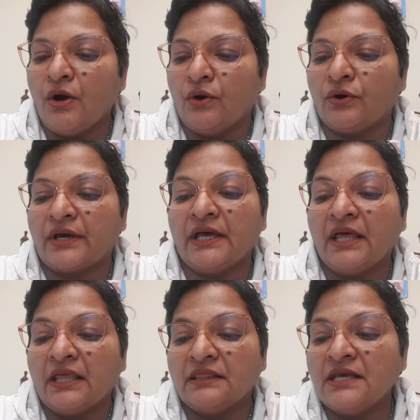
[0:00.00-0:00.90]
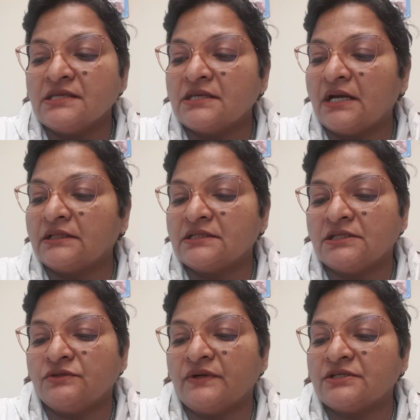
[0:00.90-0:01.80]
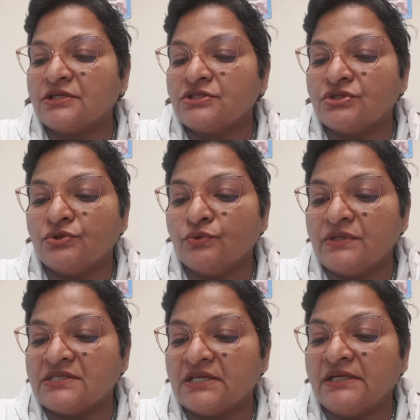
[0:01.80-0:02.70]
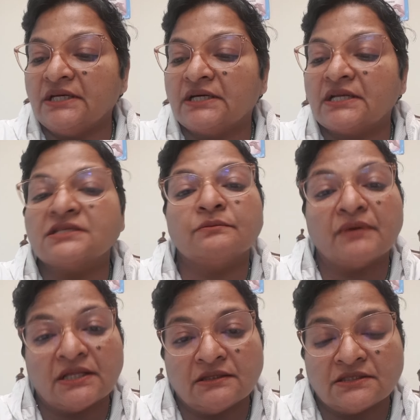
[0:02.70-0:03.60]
Okay, these are the situations you will see decreased breath